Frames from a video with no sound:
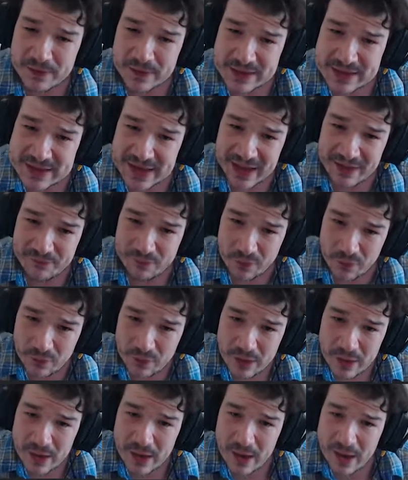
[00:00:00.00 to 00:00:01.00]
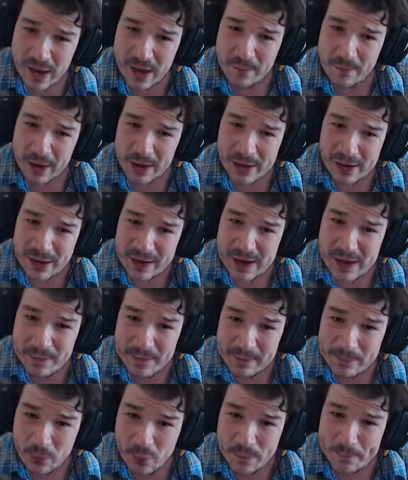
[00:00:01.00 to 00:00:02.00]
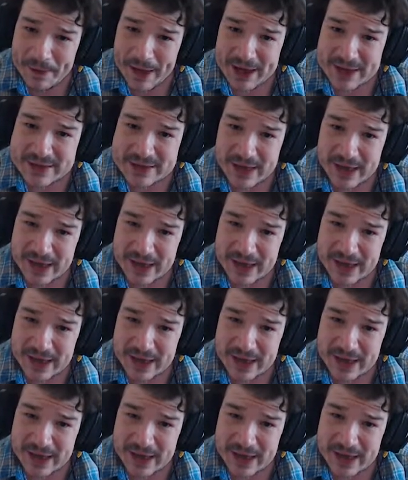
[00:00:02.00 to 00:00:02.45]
this level. I'd like a bit more pace and